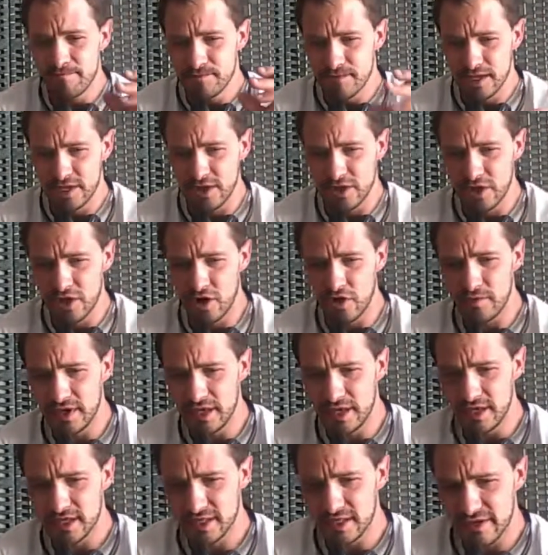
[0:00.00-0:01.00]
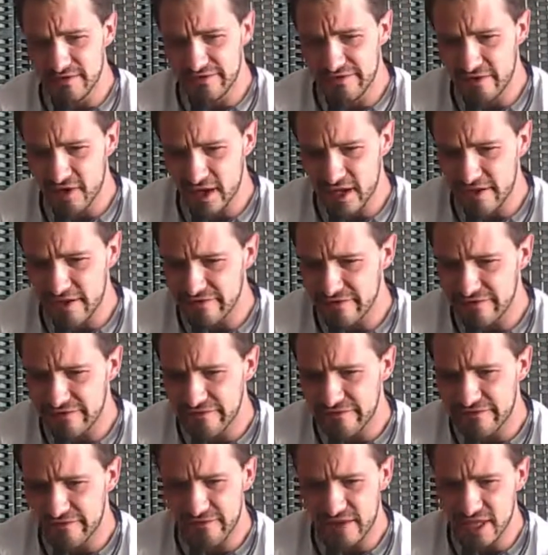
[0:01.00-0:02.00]
And you know, because in the
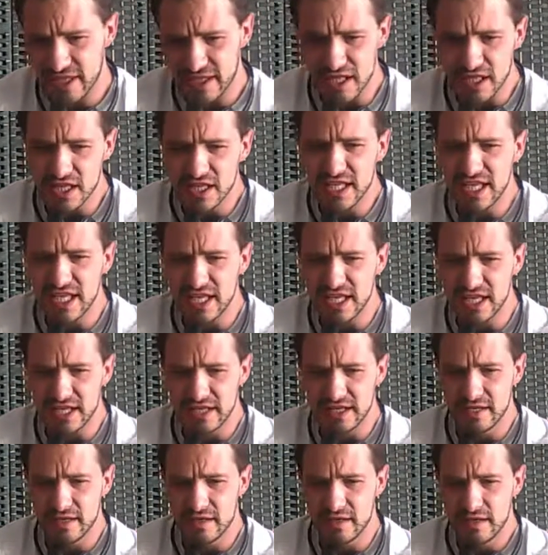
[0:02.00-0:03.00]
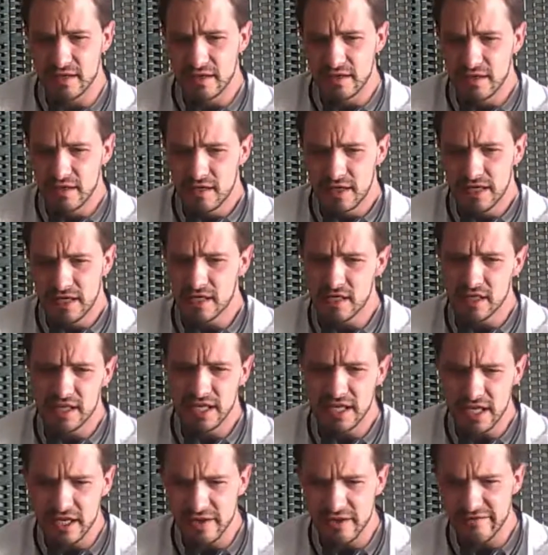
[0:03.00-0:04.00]
lead
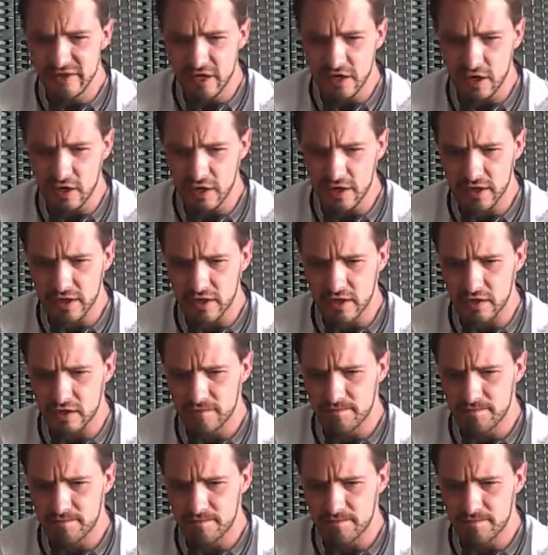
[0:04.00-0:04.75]
of the article,